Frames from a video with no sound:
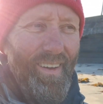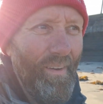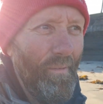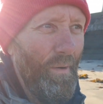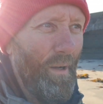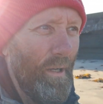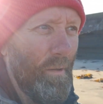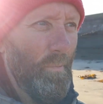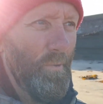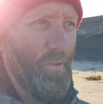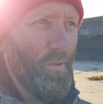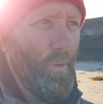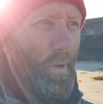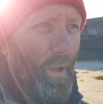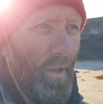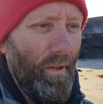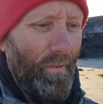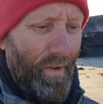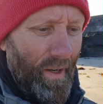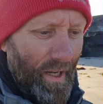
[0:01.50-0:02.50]
Welcome to
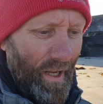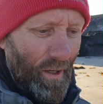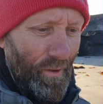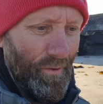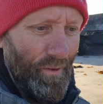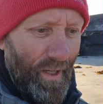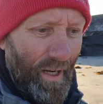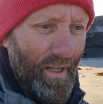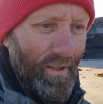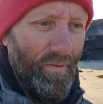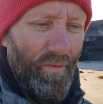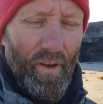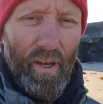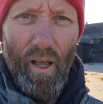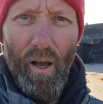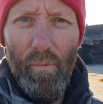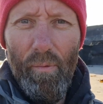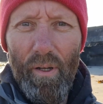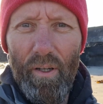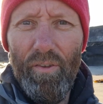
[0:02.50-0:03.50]
another video. Today's
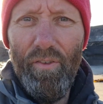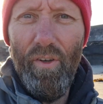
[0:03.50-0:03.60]
video I'm going to